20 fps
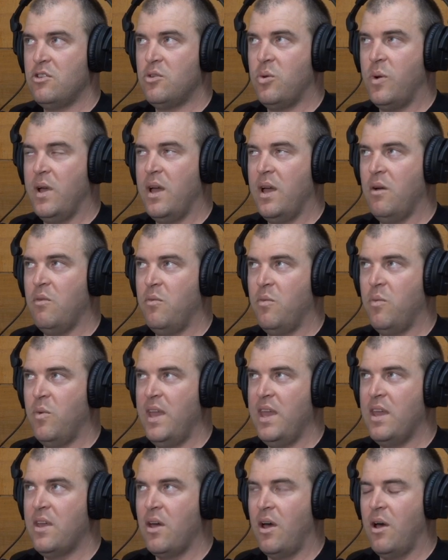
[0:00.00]

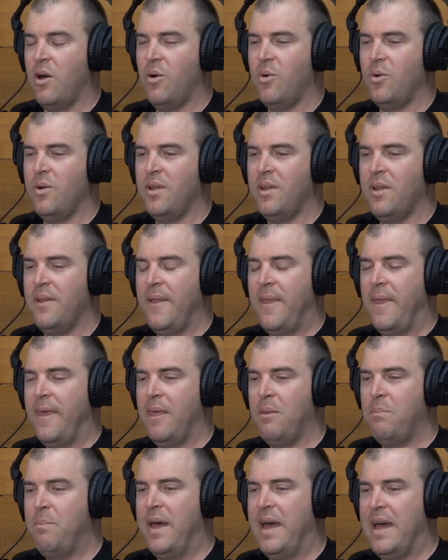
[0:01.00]
12-week-old
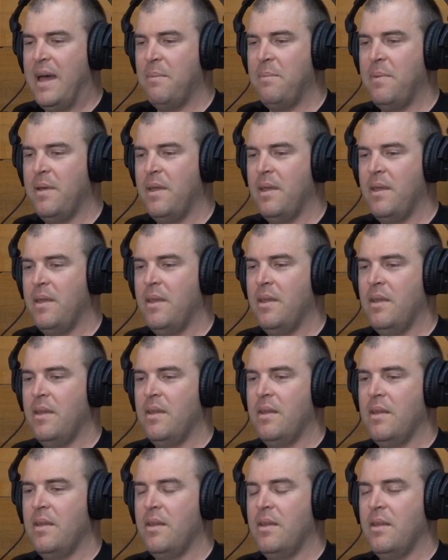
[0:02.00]
pup
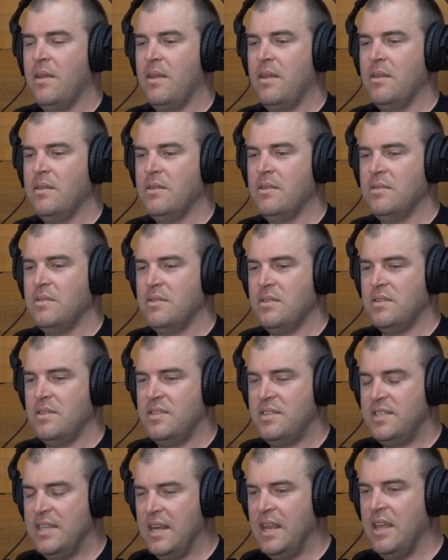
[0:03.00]

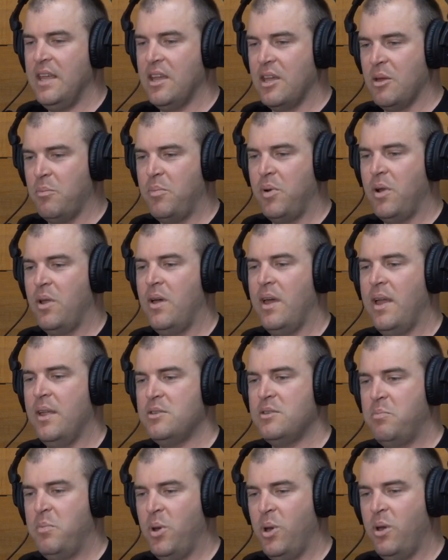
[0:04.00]
sitting
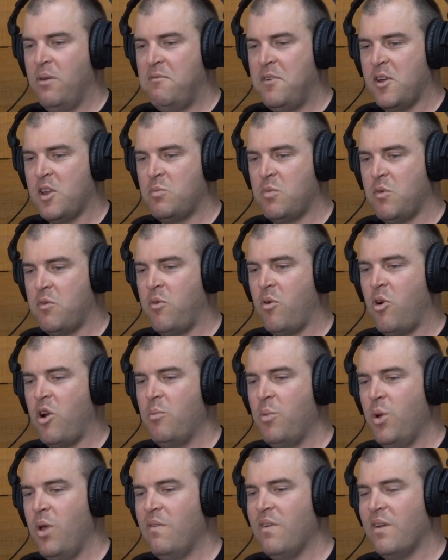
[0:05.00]
compliant perfect before
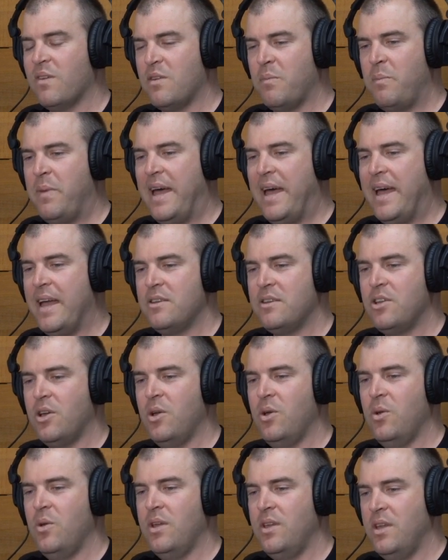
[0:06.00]
I move on to part
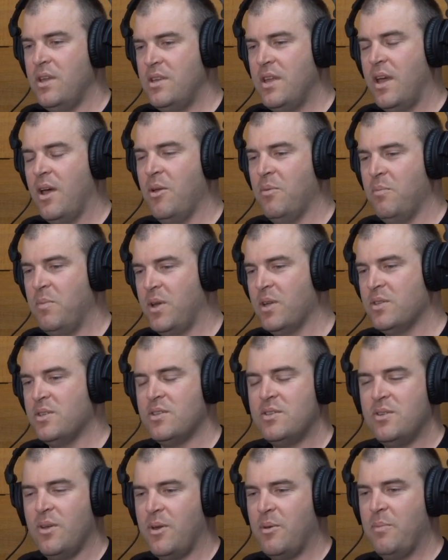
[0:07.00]
two, you don't, because
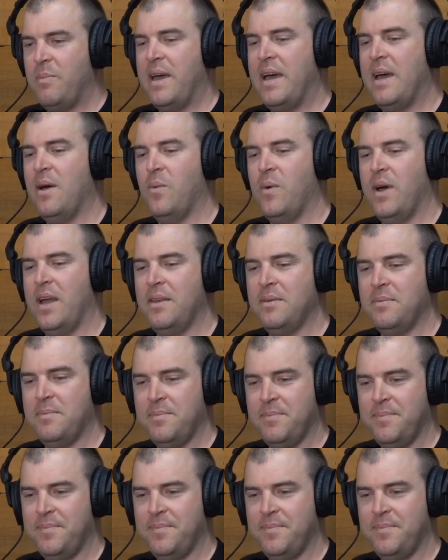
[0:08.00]
it's not in part one.